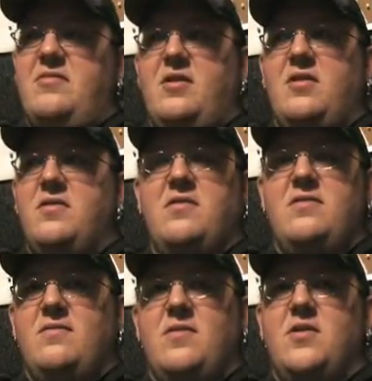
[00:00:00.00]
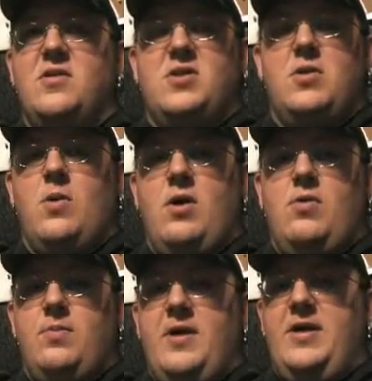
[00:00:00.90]
didn't really sit well
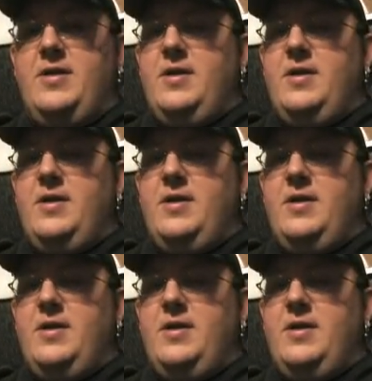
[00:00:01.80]
with me.